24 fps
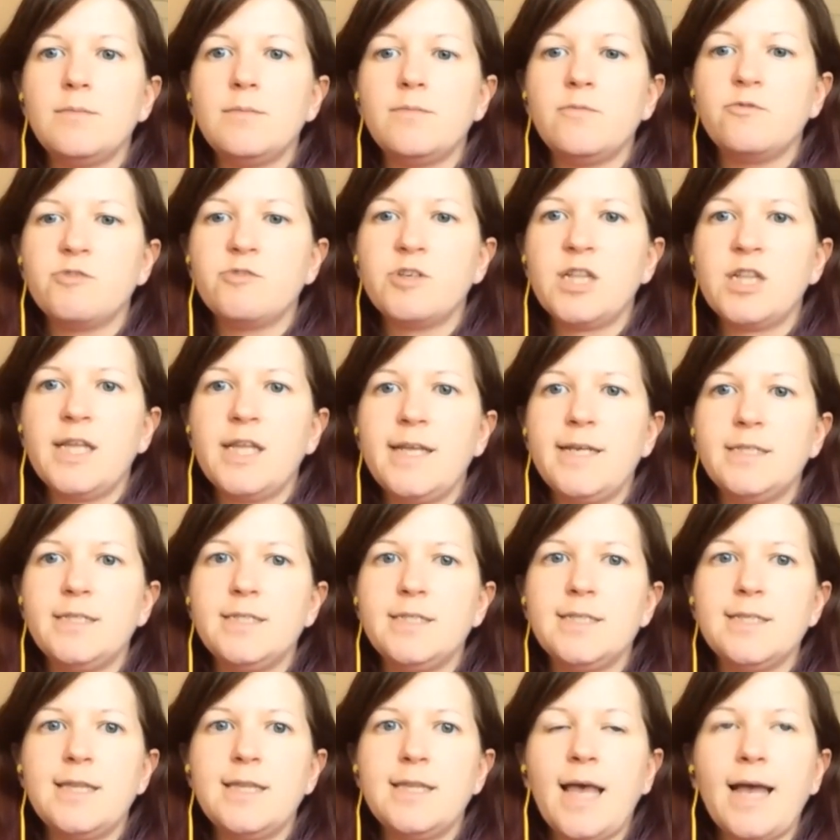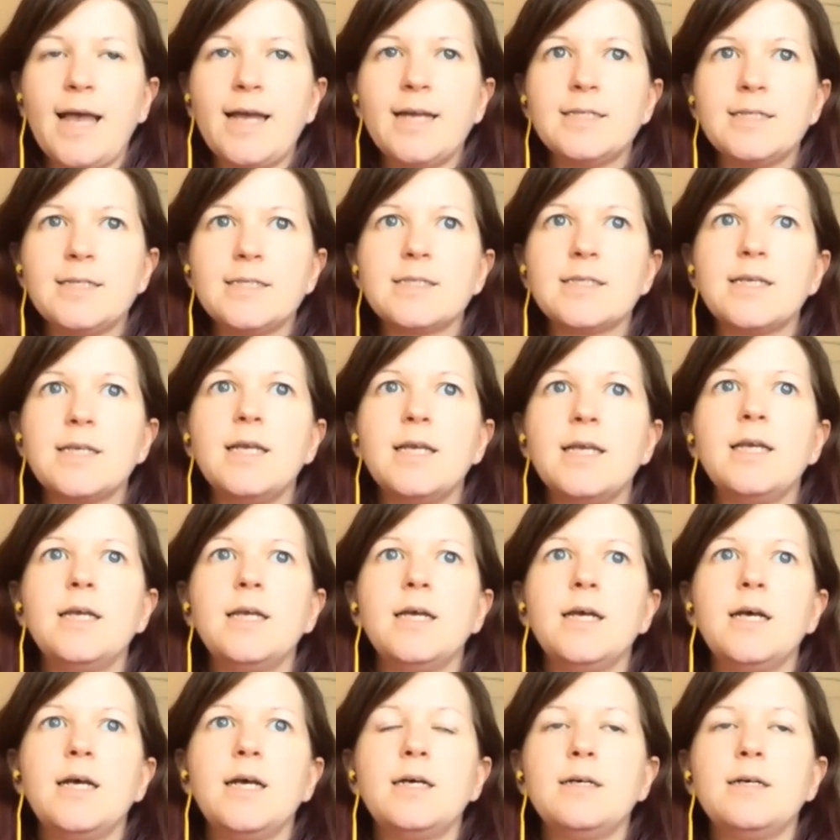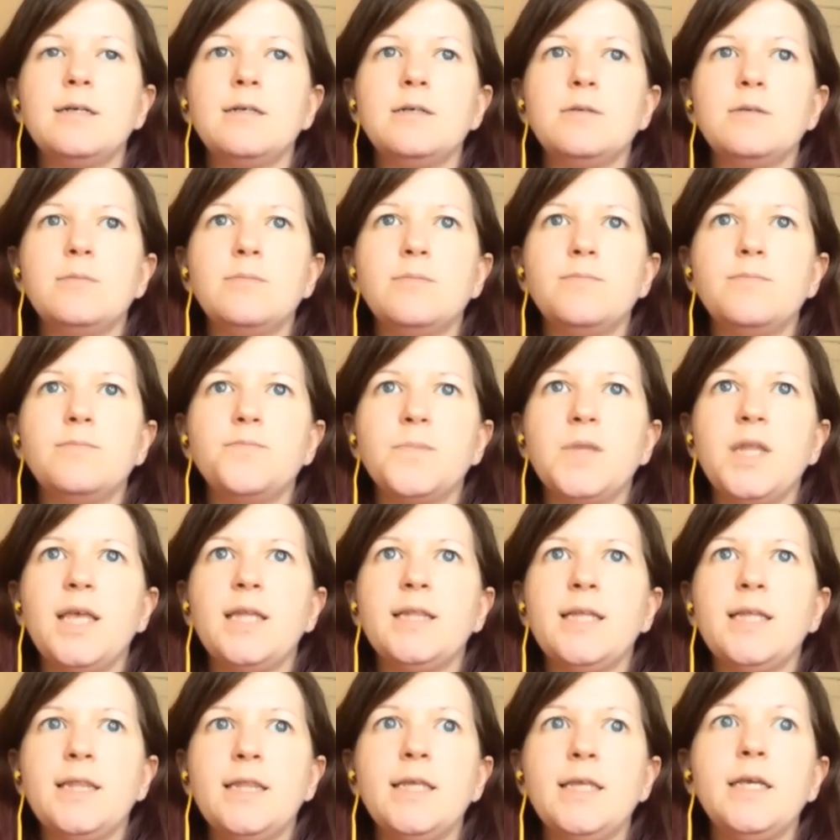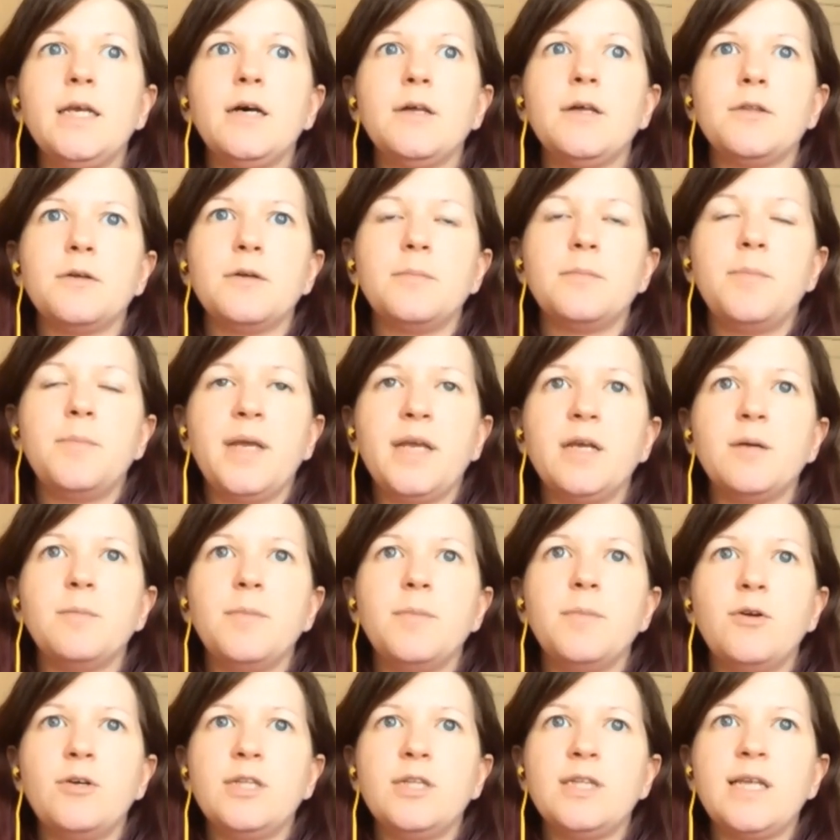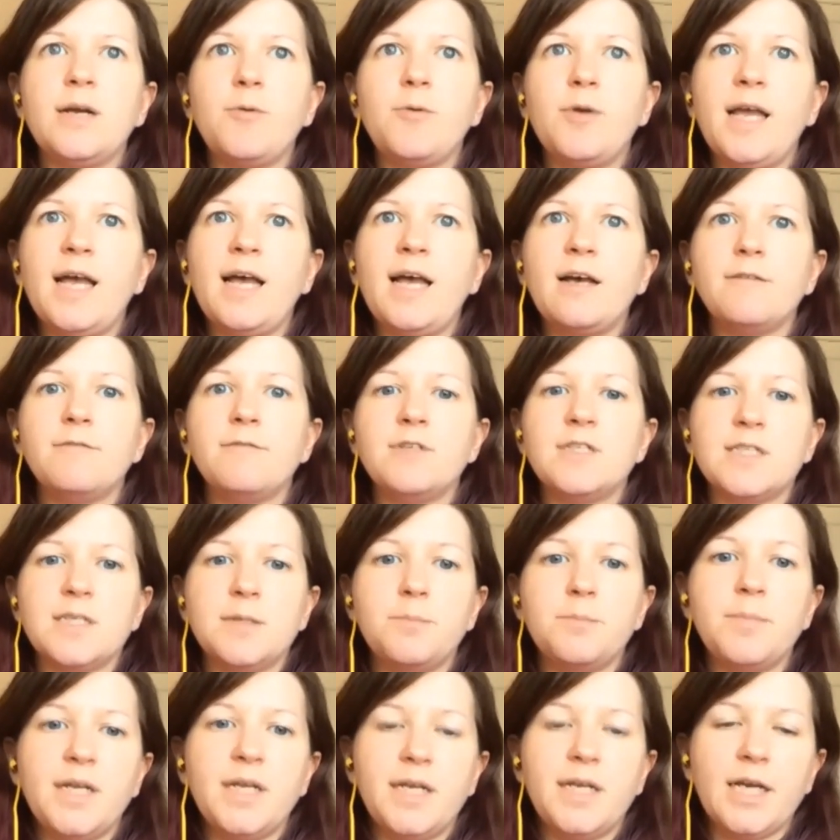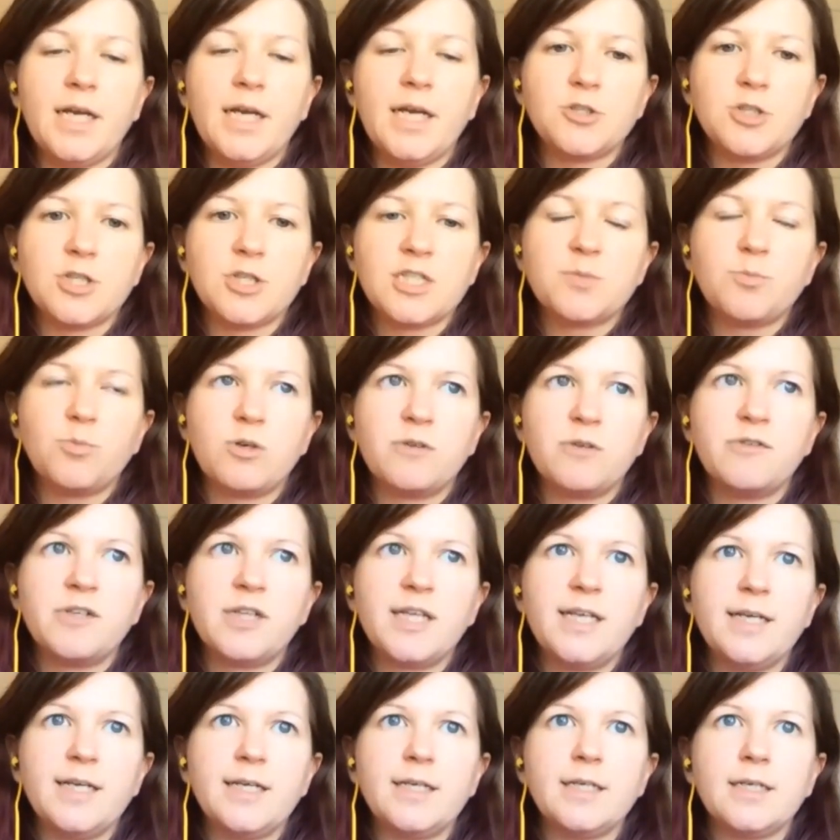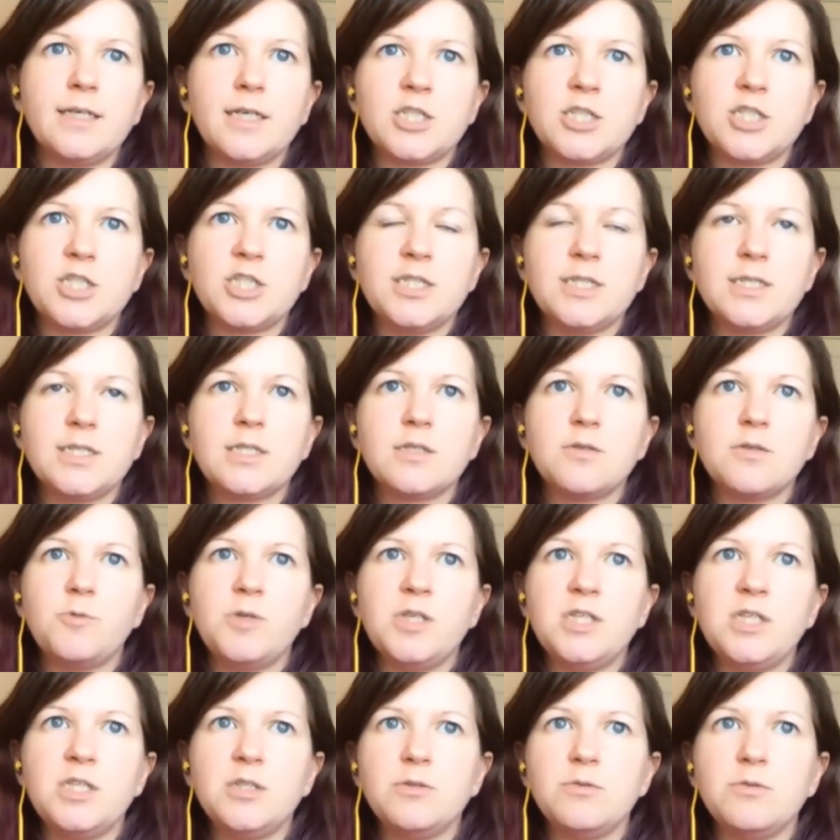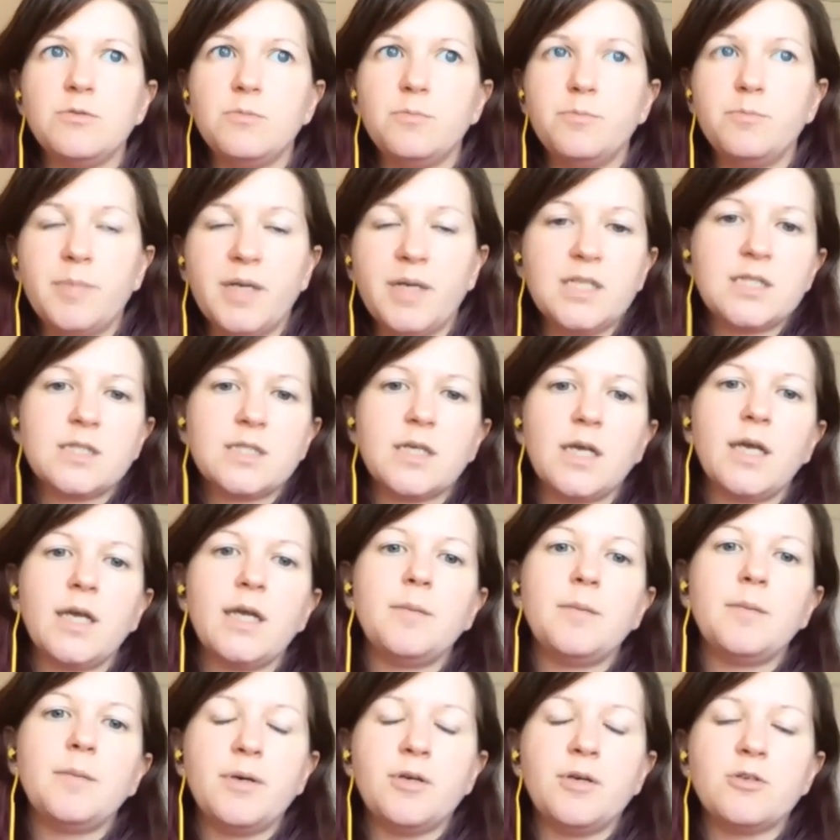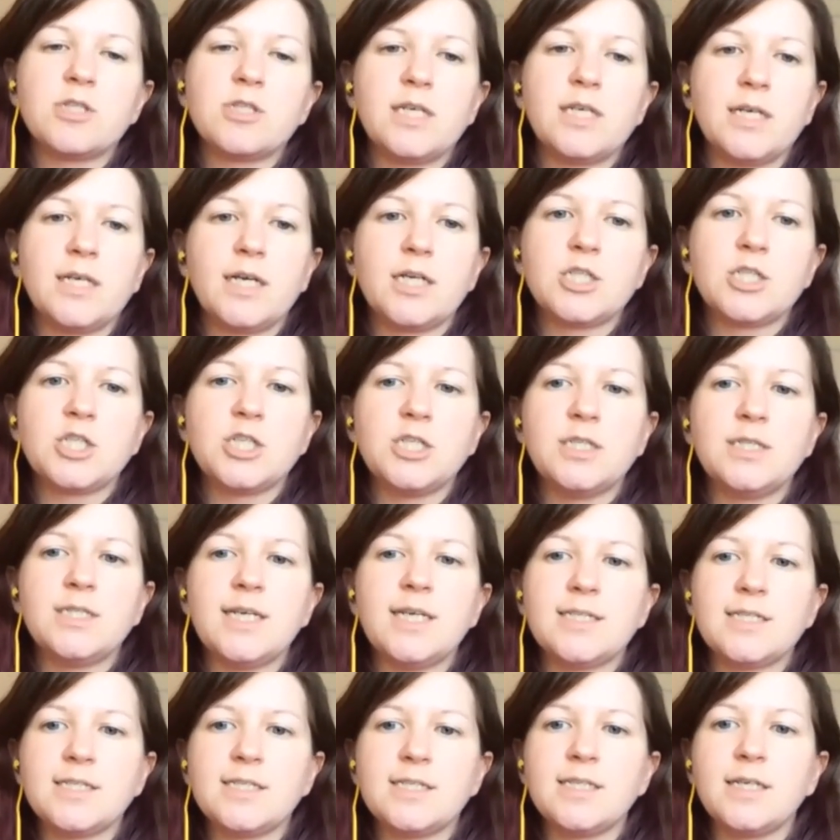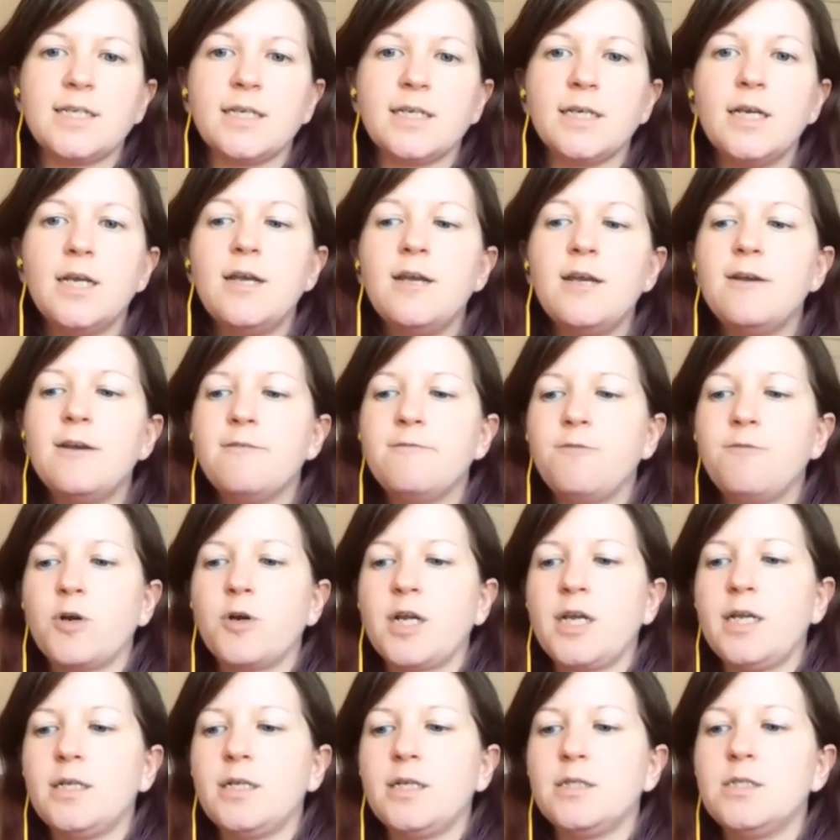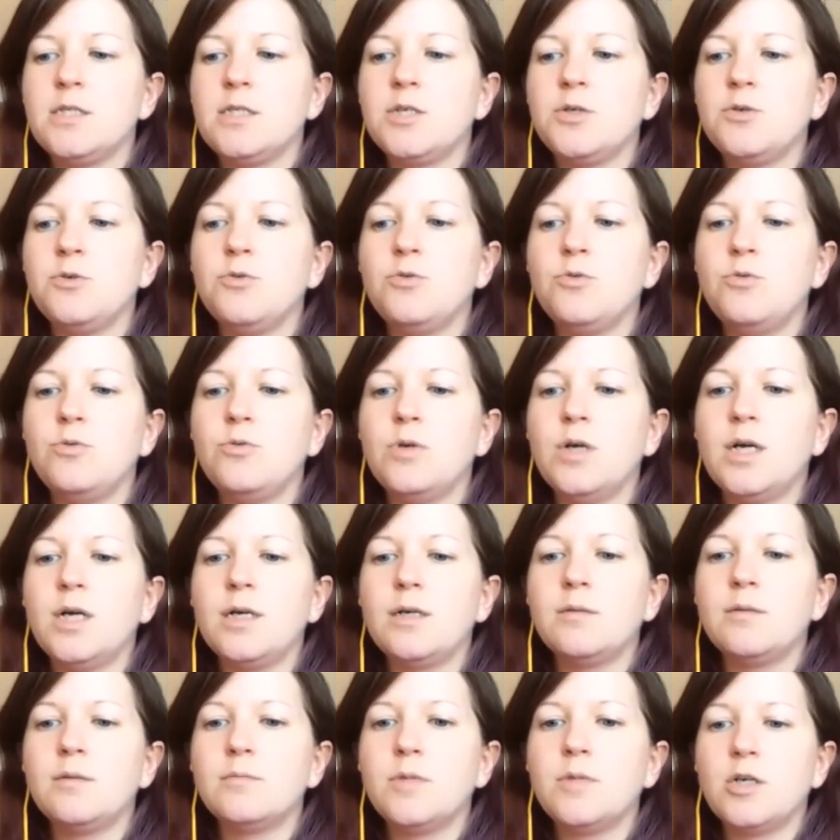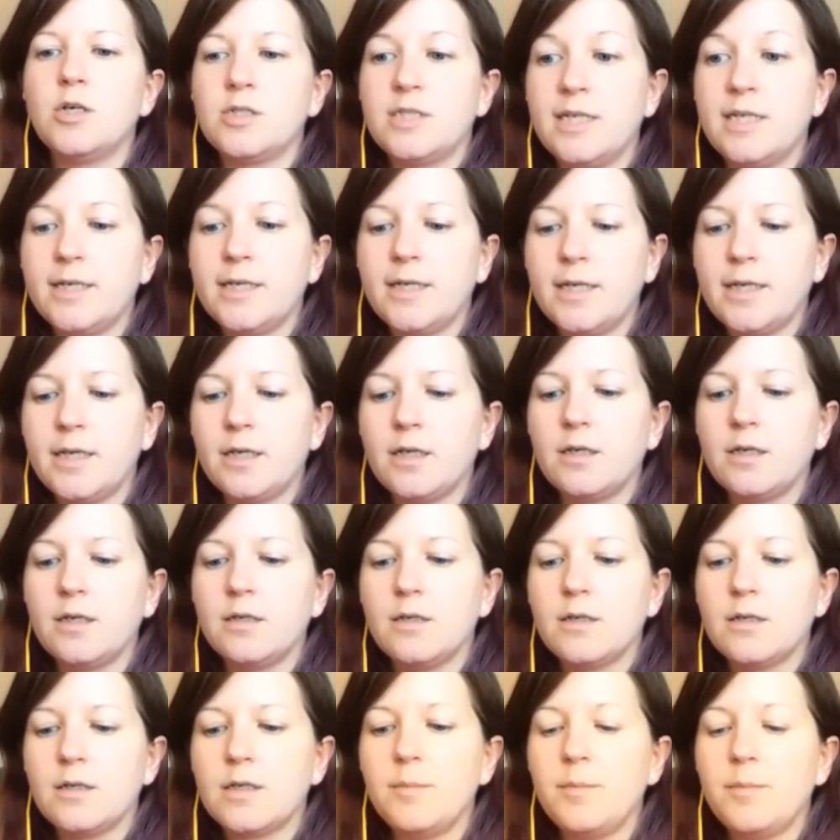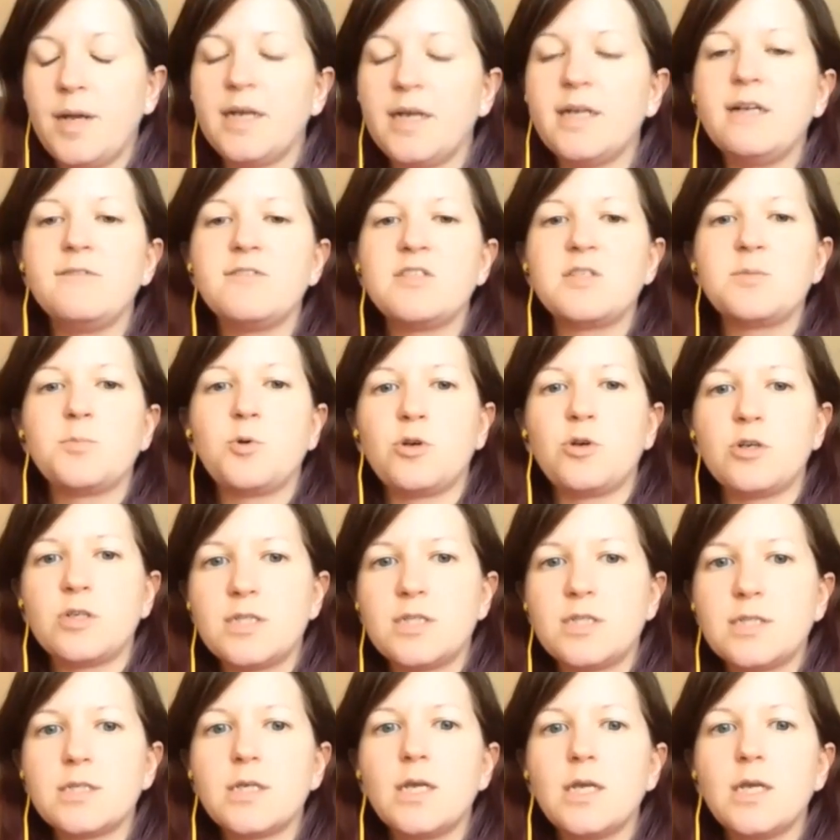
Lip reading: related to that. And then the other big component that we have is in pediatric sport-related concussions. So we do baseline and post-concussion testing for kids who are taking competitive sports.